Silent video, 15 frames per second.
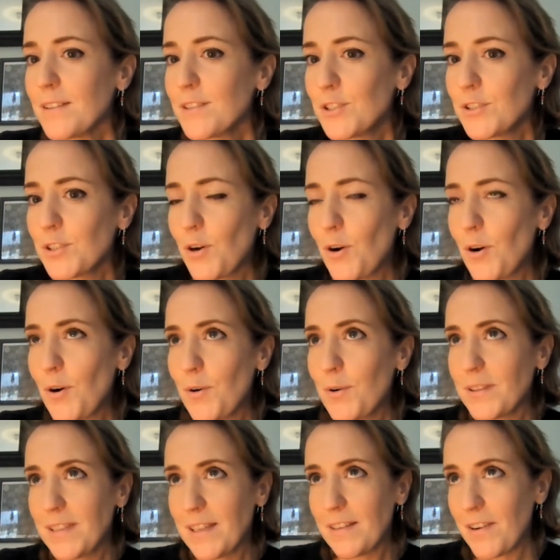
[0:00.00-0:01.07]

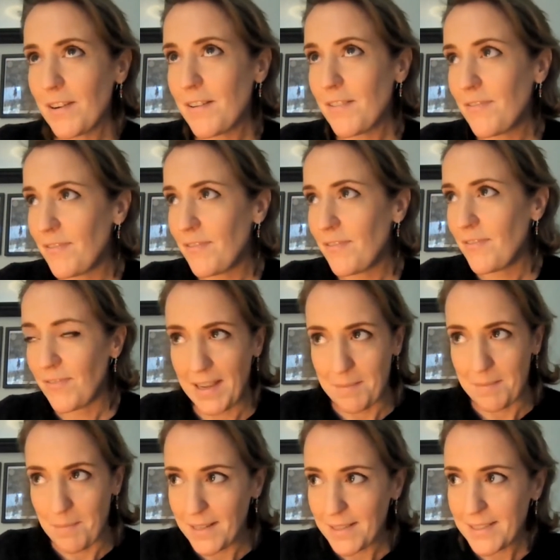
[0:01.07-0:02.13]
So they're very
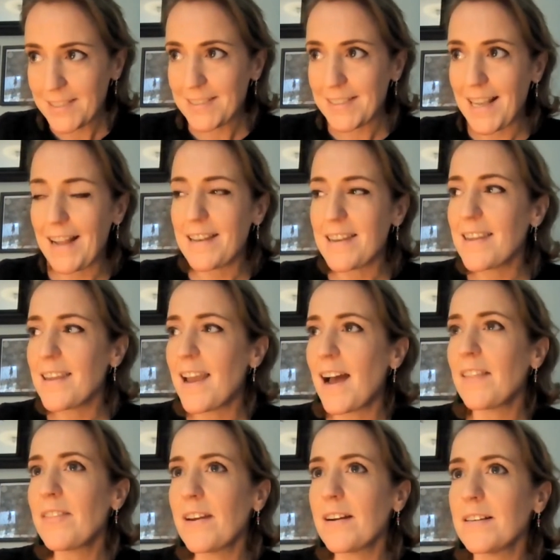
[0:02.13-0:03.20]
famous, and
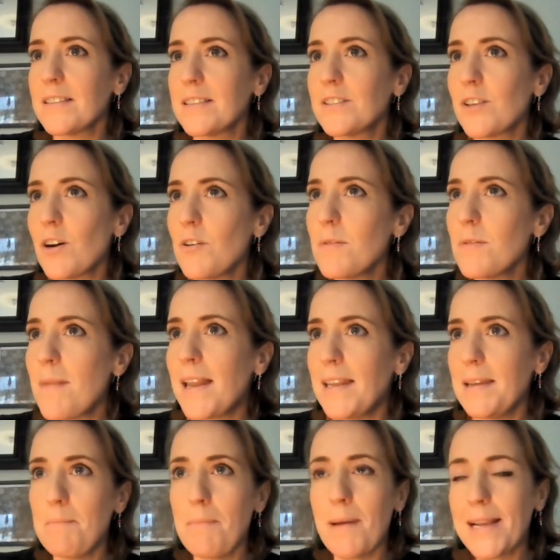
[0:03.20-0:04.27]
yet there's so
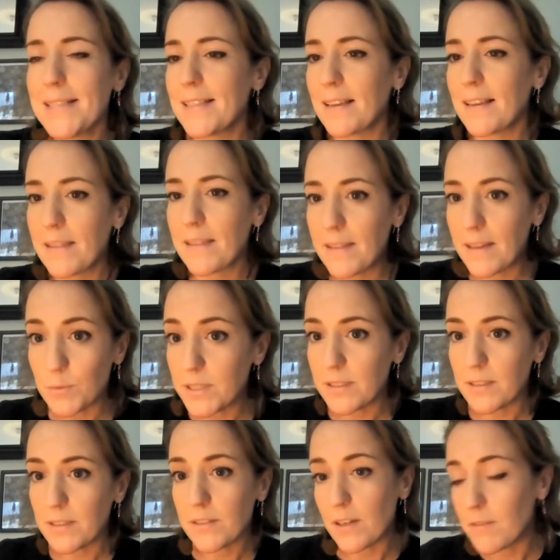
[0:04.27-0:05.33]
many basic things we
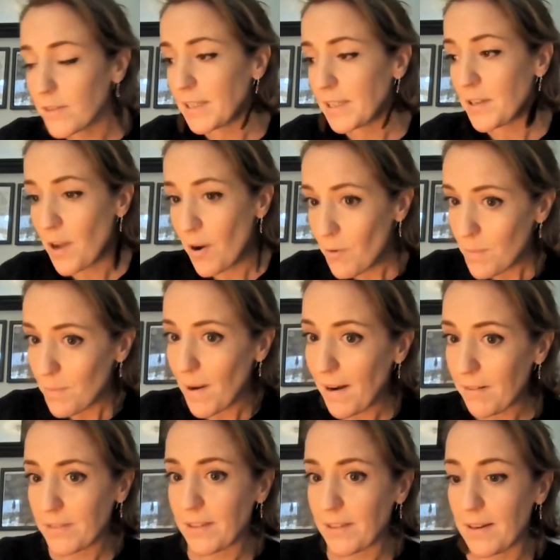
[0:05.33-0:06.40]
still don't really know
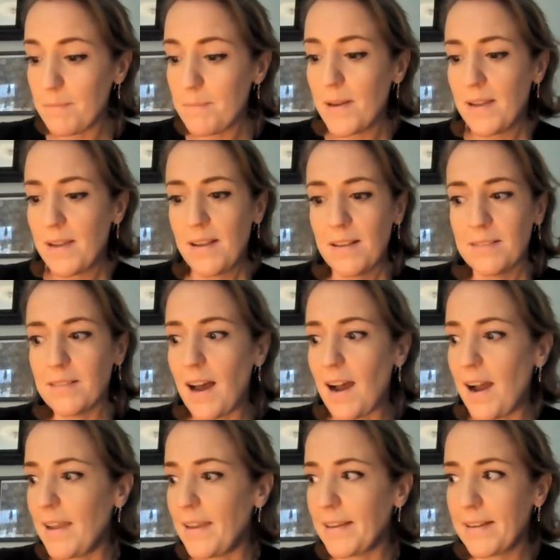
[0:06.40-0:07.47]
about them,
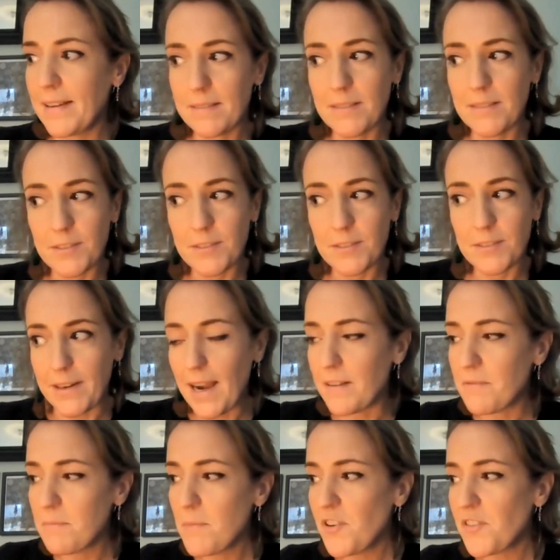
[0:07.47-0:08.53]
like their
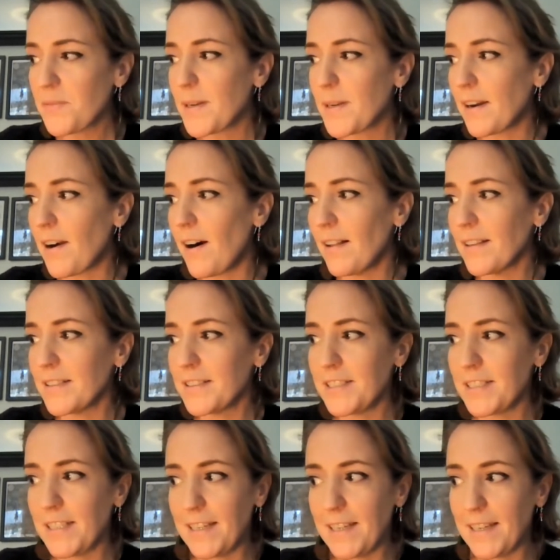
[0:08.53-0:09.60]
kind of movement
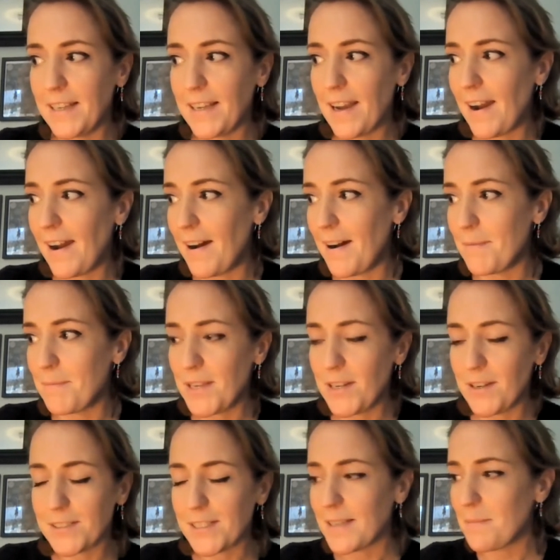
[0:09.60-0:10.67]
ecology,
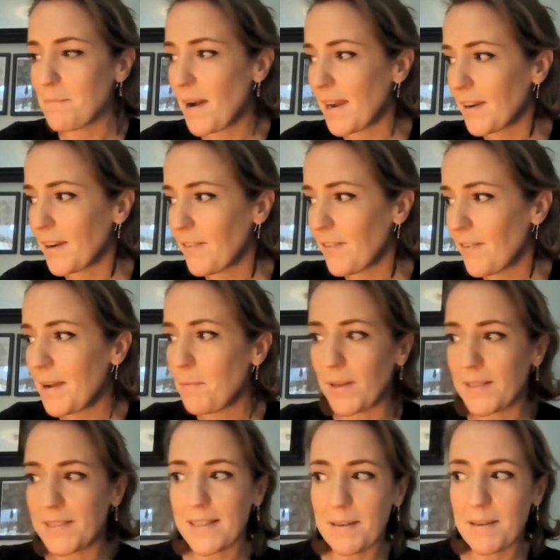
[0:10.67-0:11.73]
do they migrate,
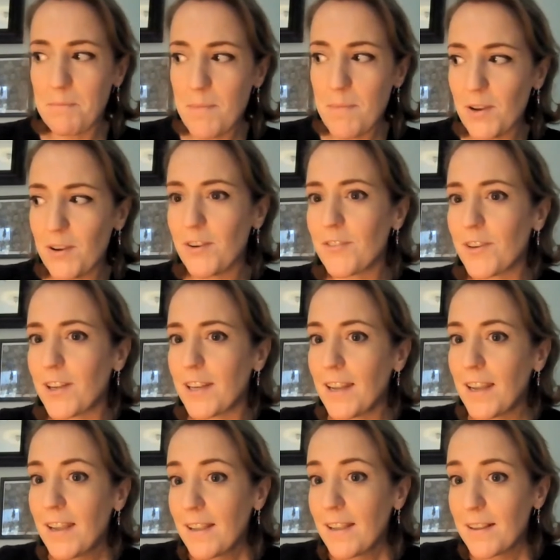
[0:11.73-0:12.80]
when do they move,
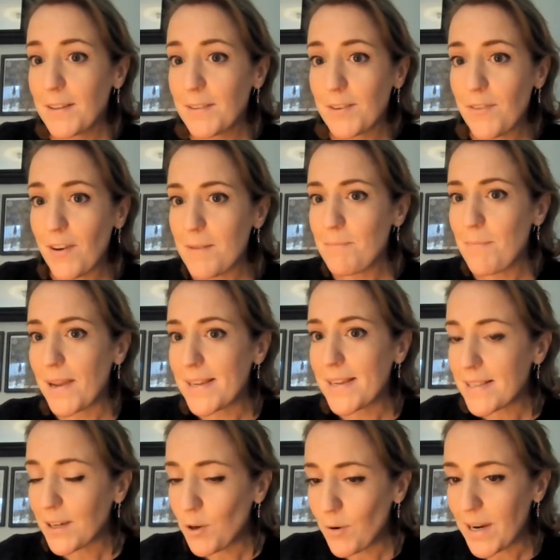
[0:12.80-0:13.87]
and the very
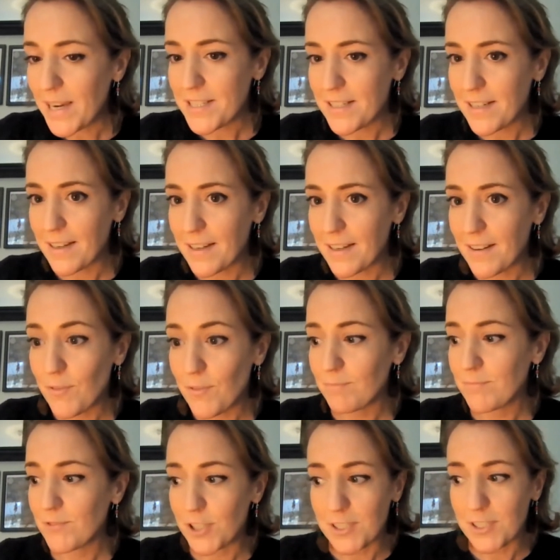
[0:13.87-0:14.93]
basic question of
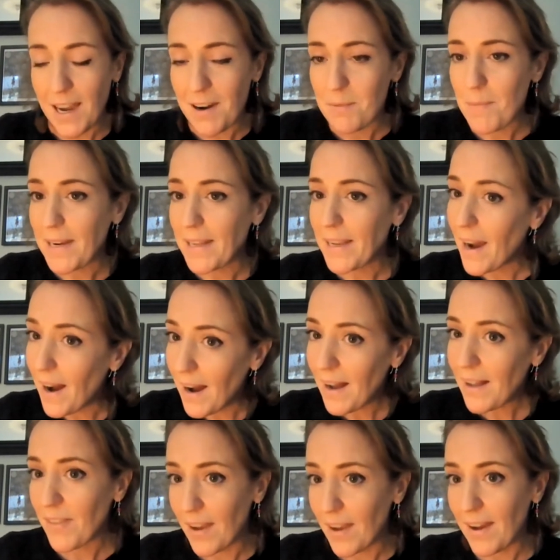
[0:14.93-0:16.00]
just how many
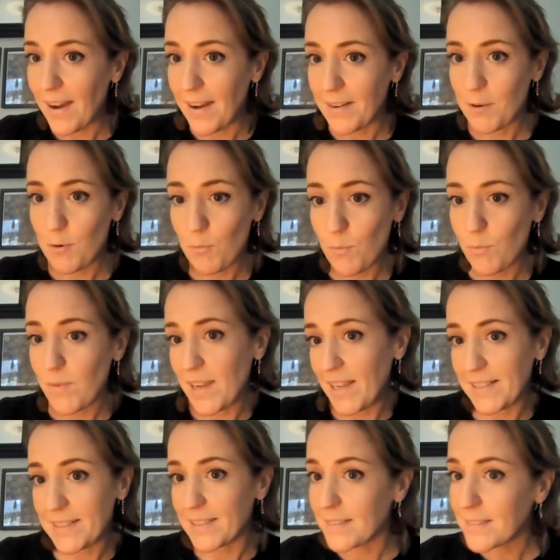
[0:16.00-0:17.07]
are there
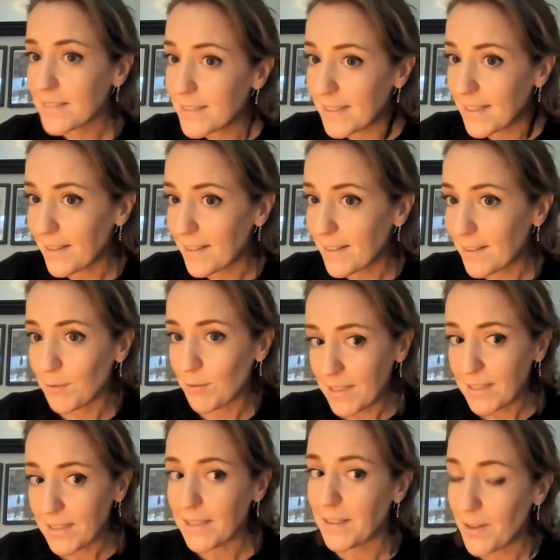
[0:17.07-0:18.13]
isn't still
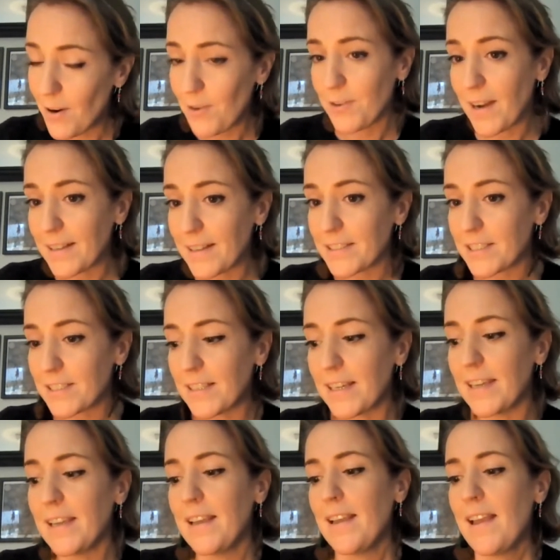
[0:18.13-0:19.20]
really known,
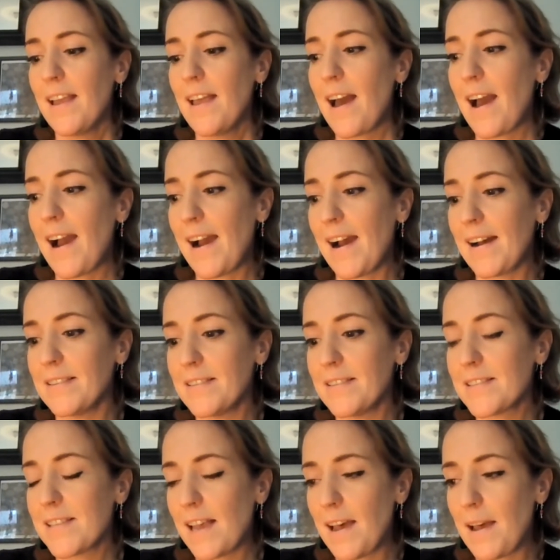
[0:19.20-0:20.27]
actually.
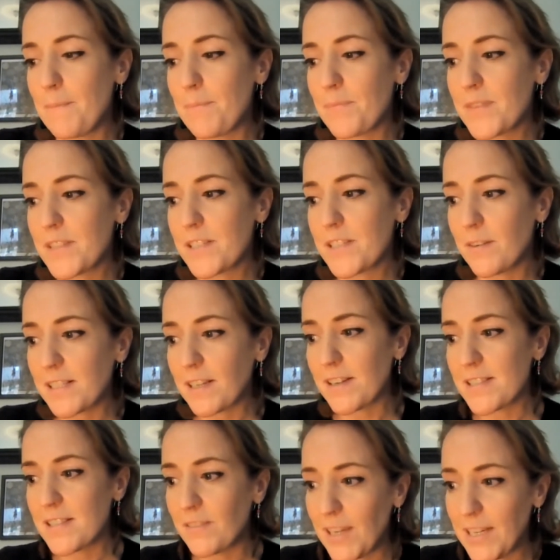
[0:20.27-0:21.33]
And so as a
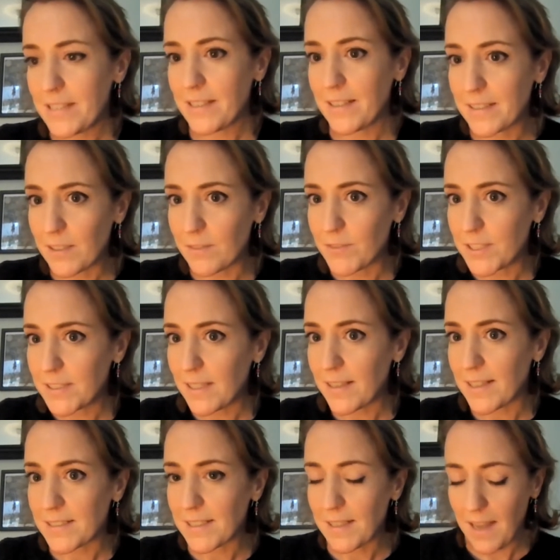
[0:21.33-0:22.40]
conservationist, obviously
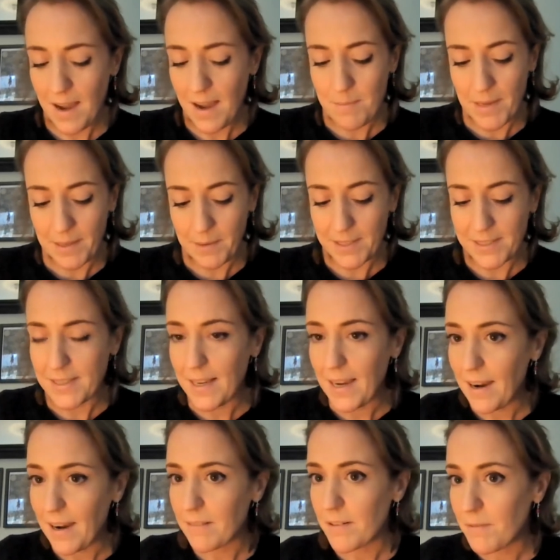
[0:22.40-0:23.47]
that's alarming, because they
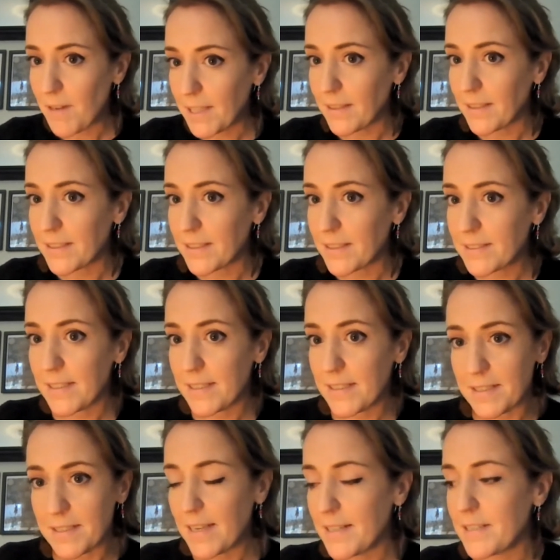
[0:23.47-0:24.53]
are a red
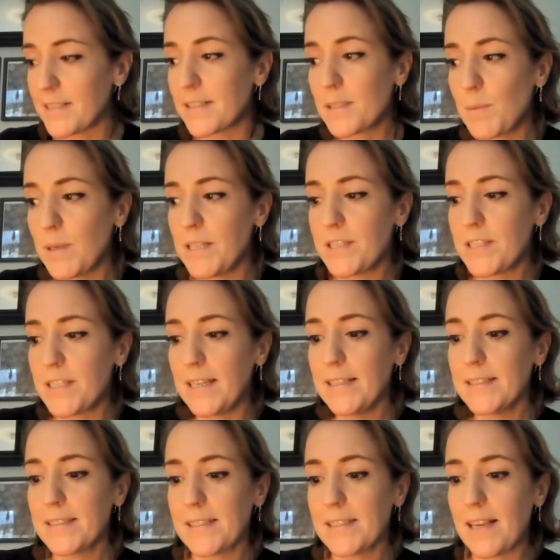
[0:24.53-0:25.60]
listed endangered
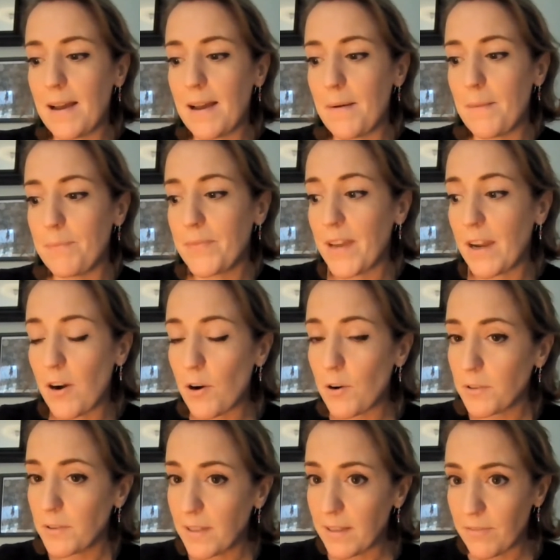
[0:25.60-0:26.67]
species. They're
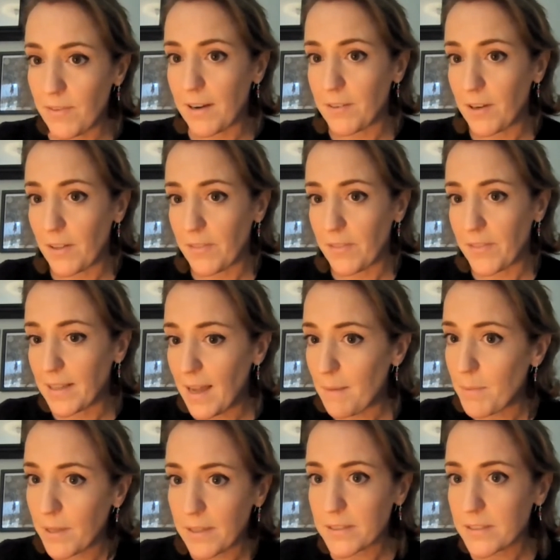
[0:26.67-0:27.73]
only found on the
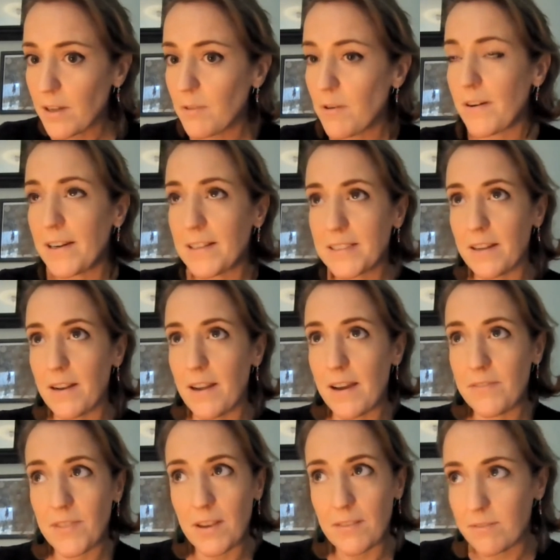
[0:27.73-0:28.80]
Galapagos, nowhere else on
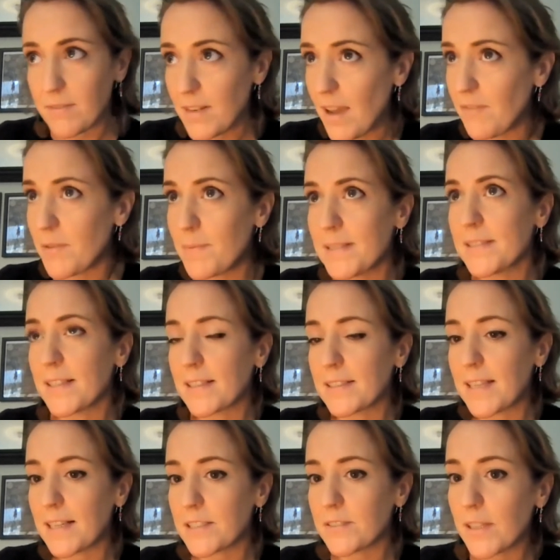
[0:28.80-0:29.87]
Earth. They've never been
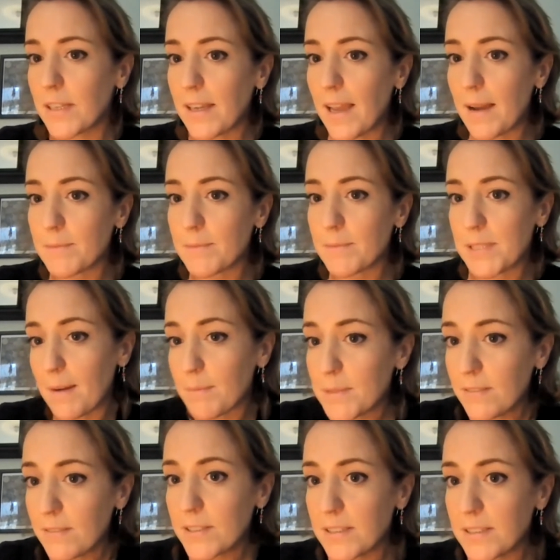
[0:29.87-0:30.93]
successfully kept in
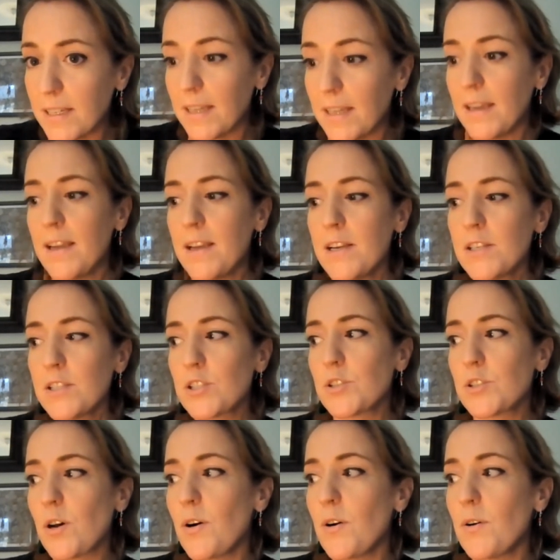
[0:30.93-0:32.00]
captivity,
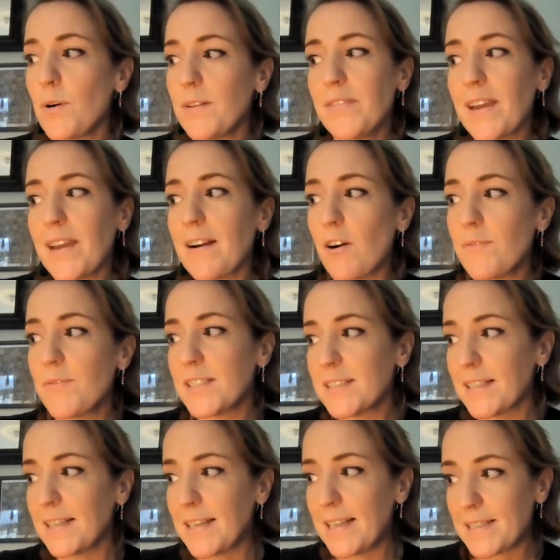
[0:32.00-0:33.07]
so they
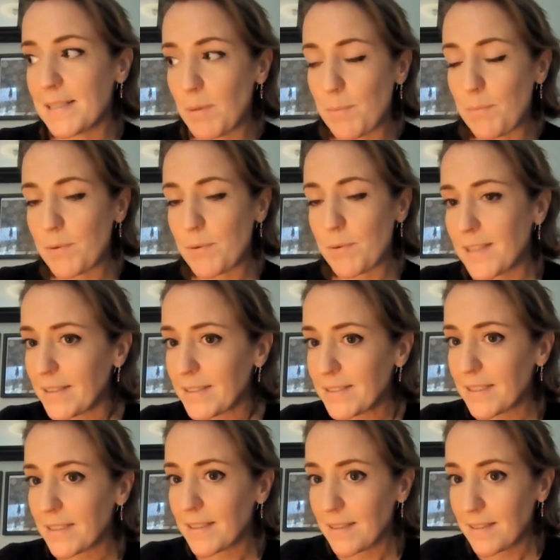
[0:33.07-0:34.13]
obviously need to be
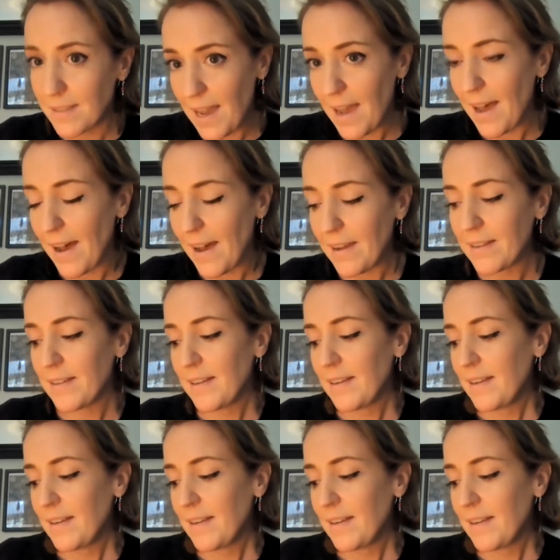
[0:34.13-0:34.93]
protected there.